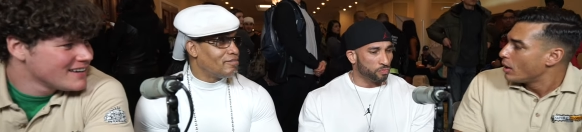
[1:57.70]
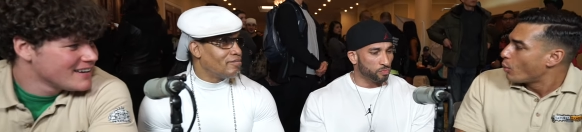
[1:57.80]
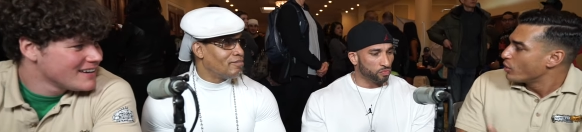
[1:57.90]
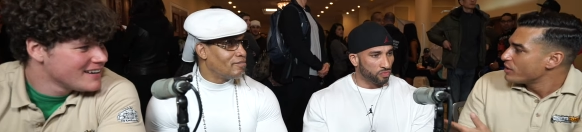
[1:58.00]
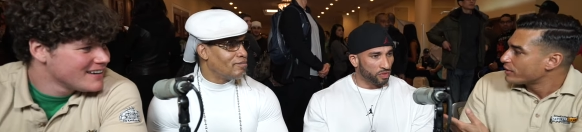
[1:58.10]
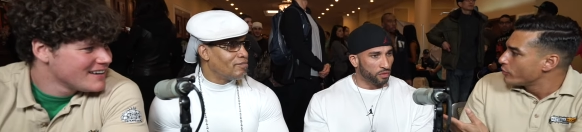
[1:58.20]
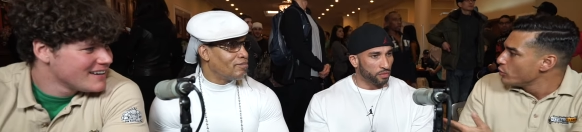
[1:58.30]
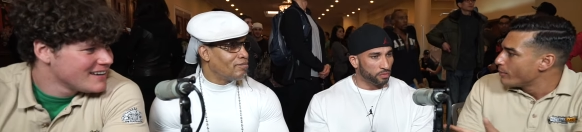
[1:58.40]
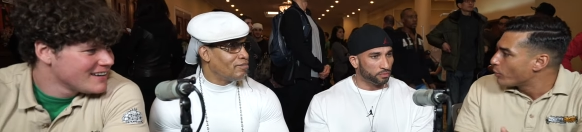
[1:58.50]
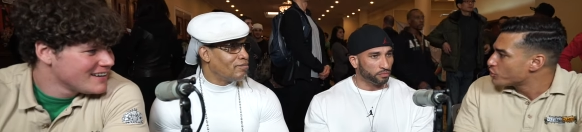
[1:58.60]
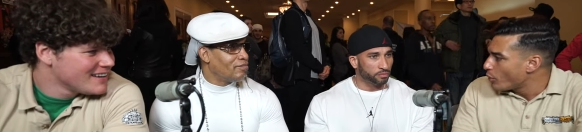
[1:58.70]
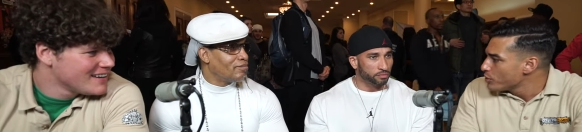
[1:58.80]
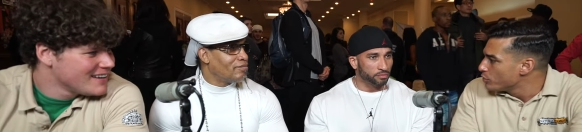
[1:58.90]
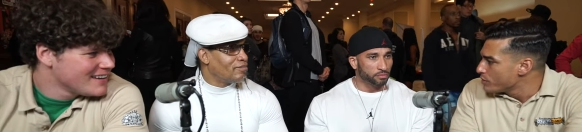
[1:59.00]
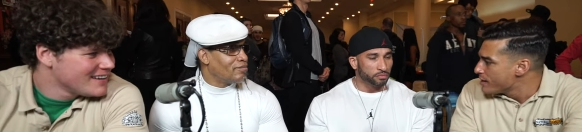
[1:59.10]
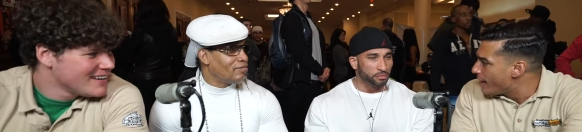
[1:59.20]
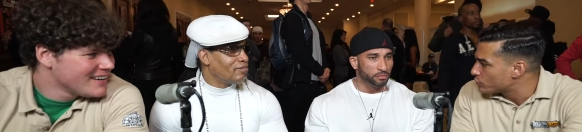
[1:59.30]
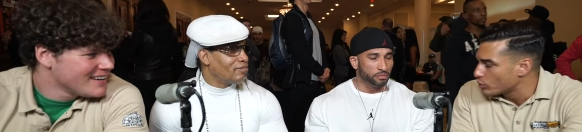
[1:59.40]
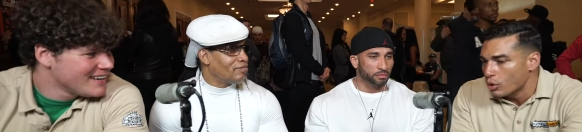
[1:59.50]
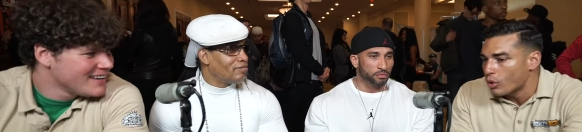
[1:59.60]
Speaker 1: what's next for you, man? What show are you doing next? What's
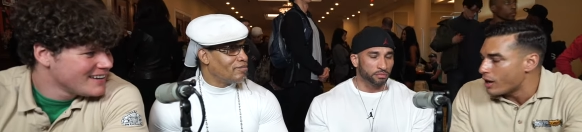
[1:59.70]
going